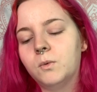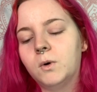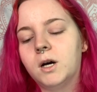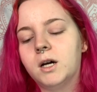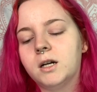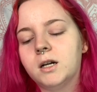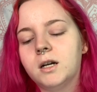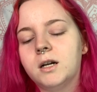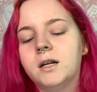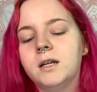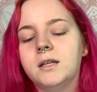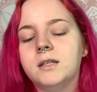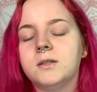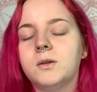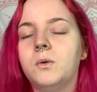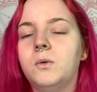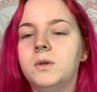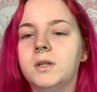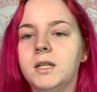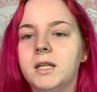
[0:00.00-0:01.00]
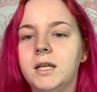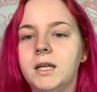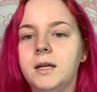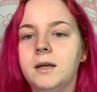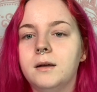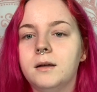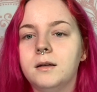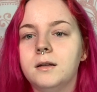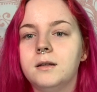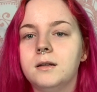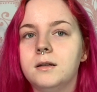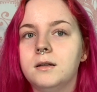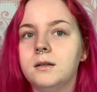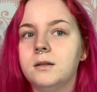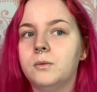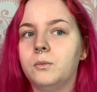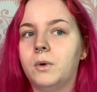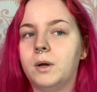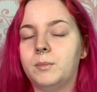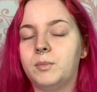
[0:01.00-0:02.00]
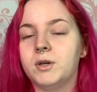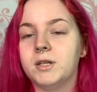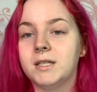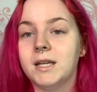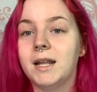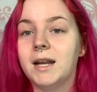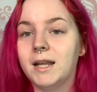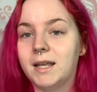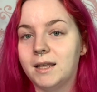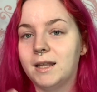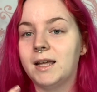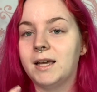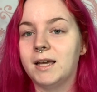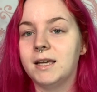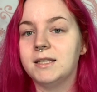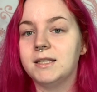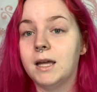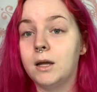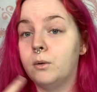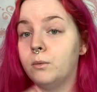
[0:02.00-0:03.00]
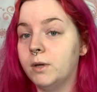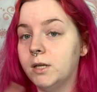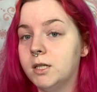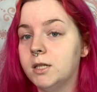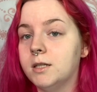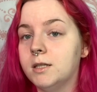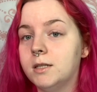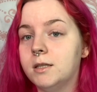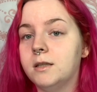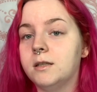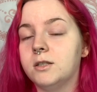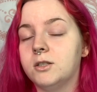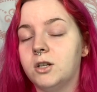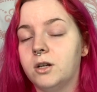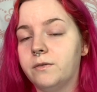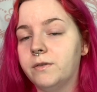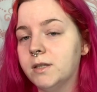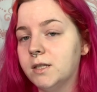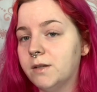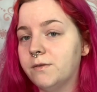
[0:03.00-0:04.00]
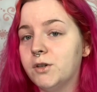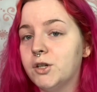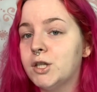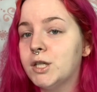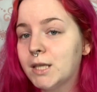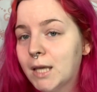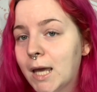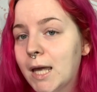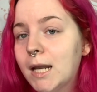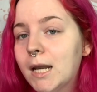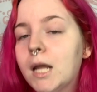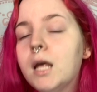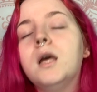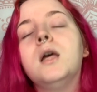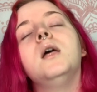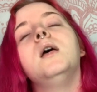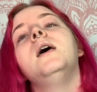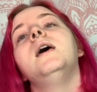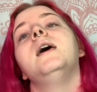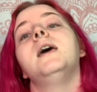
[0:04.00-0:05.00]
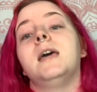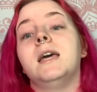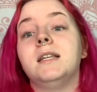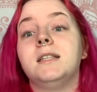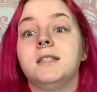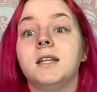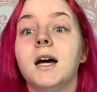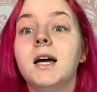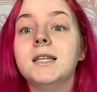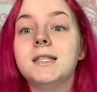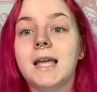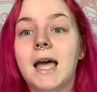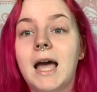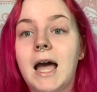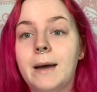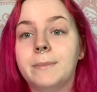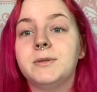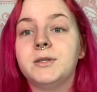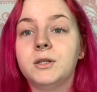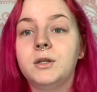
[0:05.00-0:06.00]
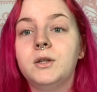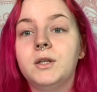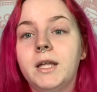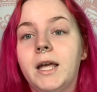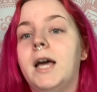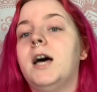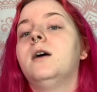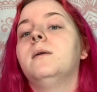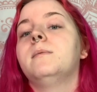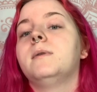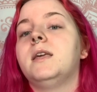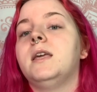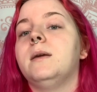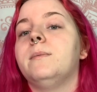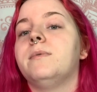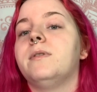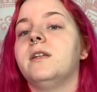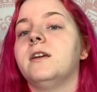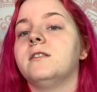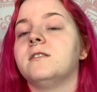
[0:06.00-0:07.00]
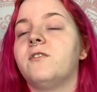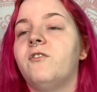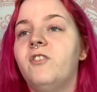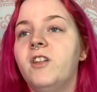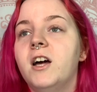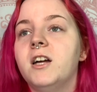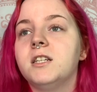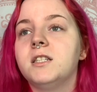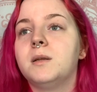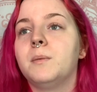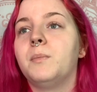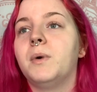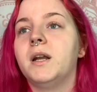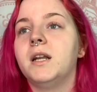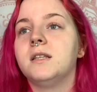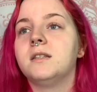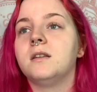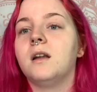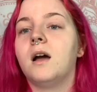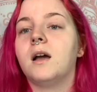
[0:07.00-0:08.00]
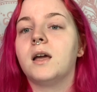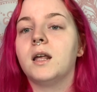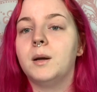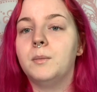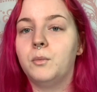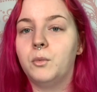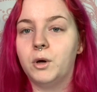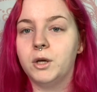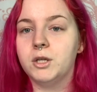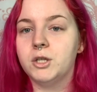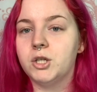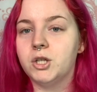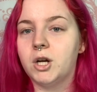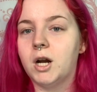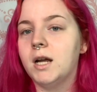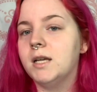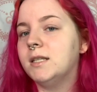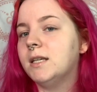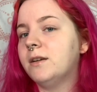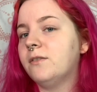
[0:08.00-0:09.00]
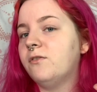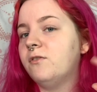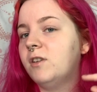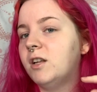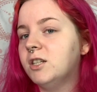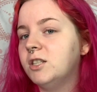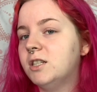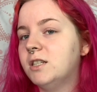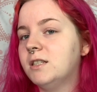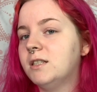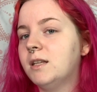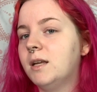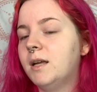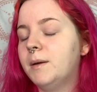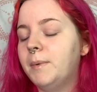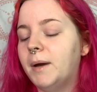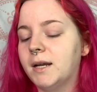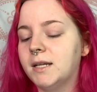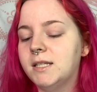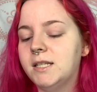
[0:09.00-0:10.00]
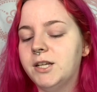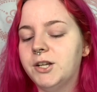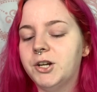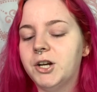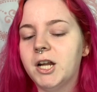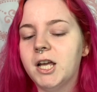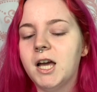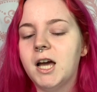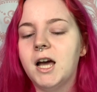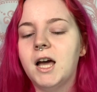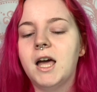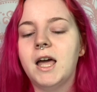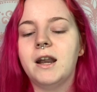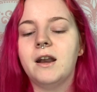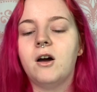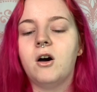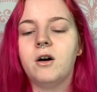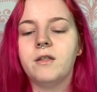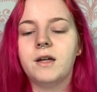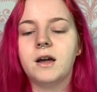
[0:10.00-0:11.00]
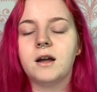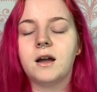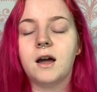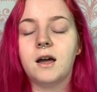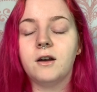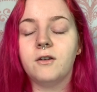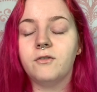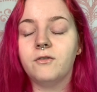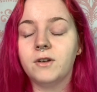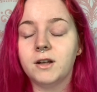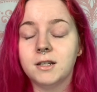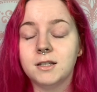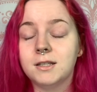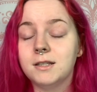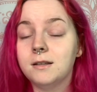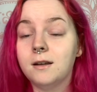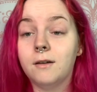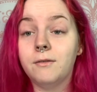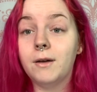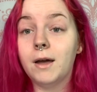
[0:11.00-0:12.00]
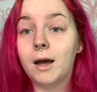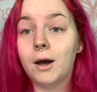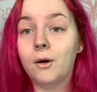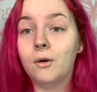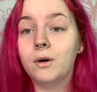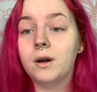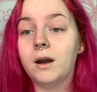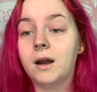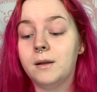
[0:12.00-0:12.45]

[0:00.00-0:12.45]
Water is only 1%, like I said, reaches the surface of your skin. It does absolutely help keep things flushed, but it's not going to moisturize. It flushes bacteria and all that kind of fun stuff out.